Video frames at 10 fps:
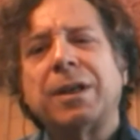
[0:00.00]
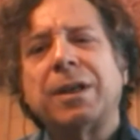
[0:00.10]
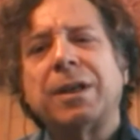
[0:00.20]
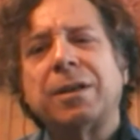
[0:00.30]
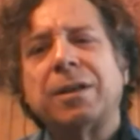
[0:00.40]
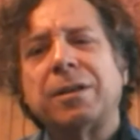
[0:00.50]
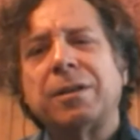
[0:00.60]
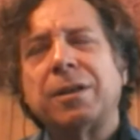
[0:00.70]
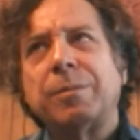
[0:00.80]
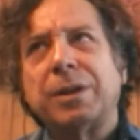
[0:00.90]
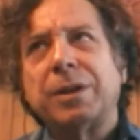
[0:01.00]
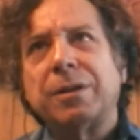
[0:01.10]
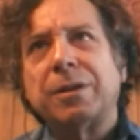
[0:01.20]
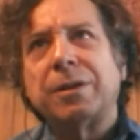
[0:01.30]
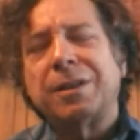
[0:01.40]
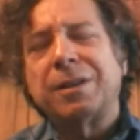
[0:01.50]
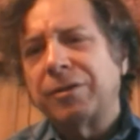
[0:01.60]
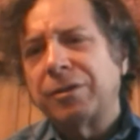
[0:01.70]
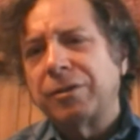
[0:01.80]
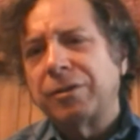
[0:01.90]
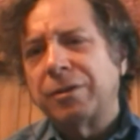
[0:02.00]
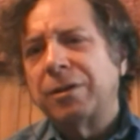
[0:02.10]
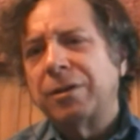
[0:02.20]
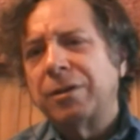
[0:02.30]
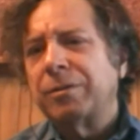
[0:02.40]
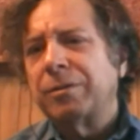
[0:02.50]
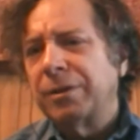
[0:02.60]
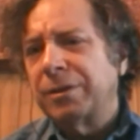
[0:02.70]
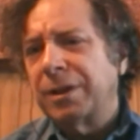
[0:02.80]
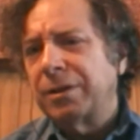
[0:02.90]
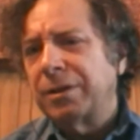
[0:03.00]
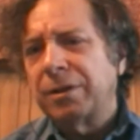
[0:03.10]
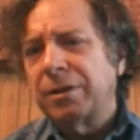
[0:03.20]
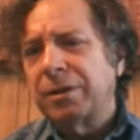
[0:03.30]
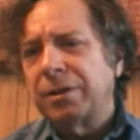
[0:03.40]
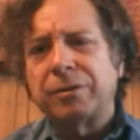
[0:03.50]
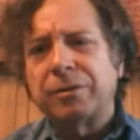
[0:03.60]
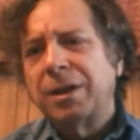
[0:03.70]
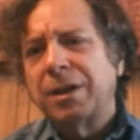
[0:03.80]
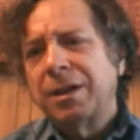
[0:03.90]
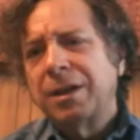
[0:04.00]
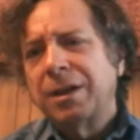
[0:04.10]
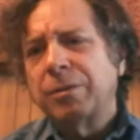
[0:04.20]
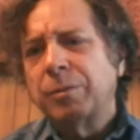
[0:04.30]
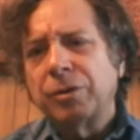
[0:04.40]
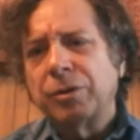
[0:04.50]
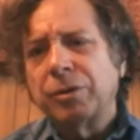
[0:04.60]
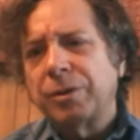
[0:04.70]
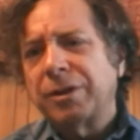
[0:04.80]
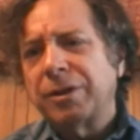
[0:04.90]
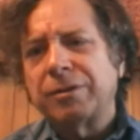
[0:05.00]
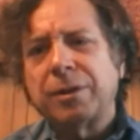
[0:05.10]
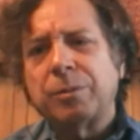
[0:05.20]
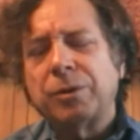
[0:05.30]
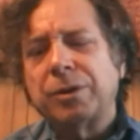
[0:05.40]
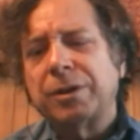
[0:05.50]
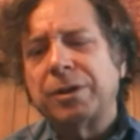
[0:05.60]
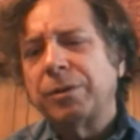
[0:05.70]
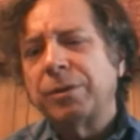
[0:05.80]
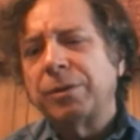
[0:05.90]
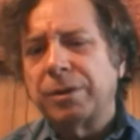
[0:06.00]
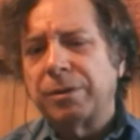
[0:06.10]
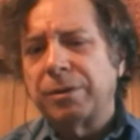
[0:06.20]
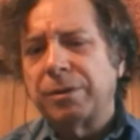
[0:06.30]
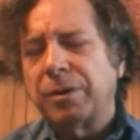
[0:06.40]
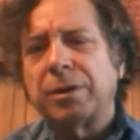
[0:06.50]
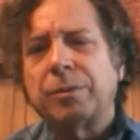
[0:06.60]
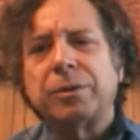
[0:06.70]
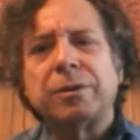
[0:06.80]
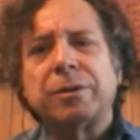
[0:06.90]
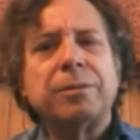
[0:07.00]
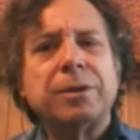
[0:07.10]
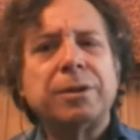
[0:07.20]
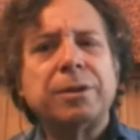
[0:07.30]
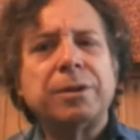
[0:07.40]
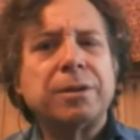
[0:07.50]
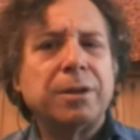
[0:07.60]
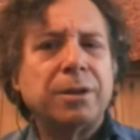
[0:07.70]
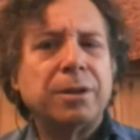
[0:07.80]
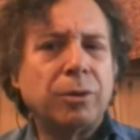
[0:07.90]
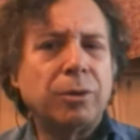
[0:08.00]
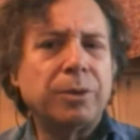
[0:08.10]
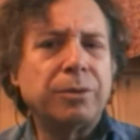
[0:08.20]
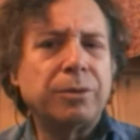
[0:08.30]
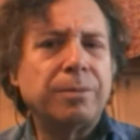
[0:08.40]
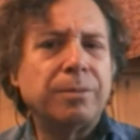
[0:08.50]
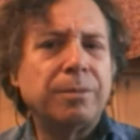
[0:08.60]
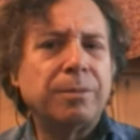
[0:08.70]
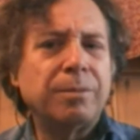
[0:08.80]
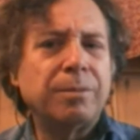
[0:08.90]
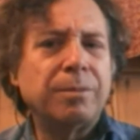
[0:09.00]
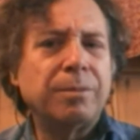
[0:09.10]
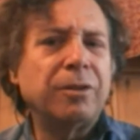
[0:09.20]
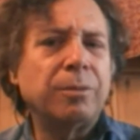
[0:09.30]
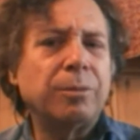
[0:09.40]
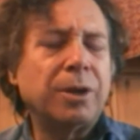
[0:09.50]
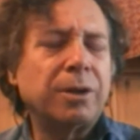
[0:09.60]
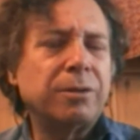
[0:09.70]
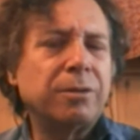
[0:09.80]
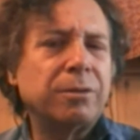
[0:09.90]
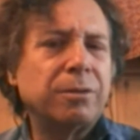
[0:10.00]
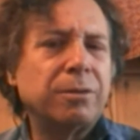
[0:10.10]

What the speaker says: And they may not last as long or feel like they're as tumultuous as they would if you were struggling with them in a normal meditation practice.